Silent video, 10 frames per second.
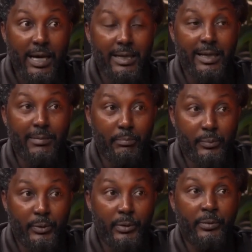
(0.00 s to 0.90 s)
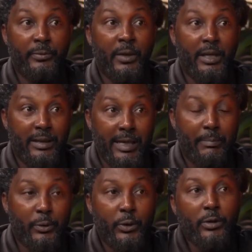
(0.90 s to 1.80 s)
and improve
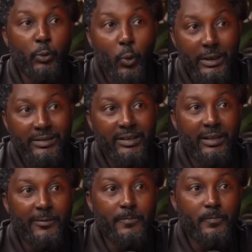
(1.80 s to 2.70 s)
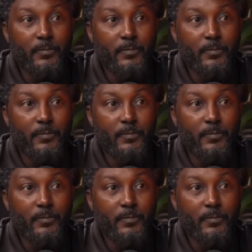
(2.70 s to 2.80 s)
their product quality.